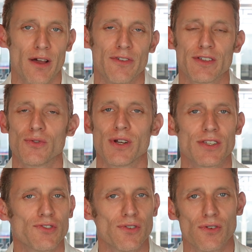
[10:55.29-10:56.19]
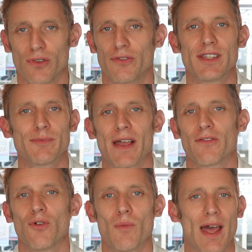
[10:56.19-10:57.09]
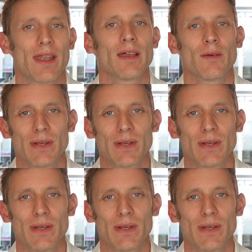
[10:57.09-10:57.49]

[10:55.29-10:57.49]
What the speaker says: Fix Orchestra or the FinSpec format,